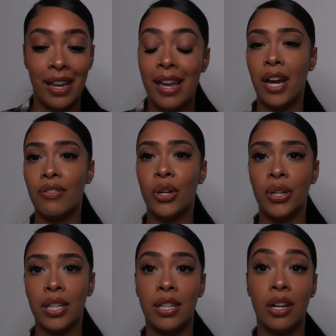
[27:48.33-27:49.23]
I've heard
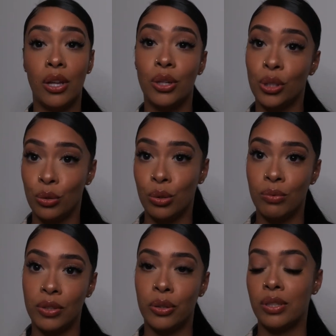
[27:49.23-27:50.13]
in other YouTube
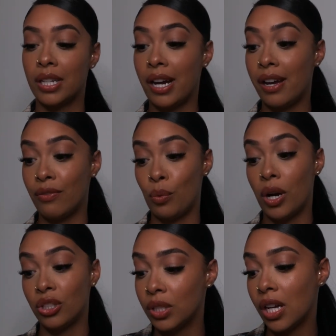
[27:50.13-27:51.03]
videos that I have
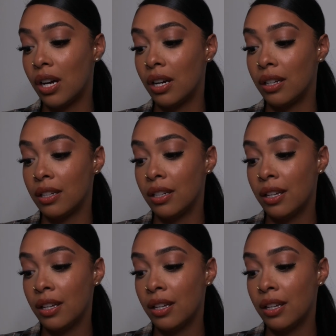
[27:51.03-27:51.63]
watched on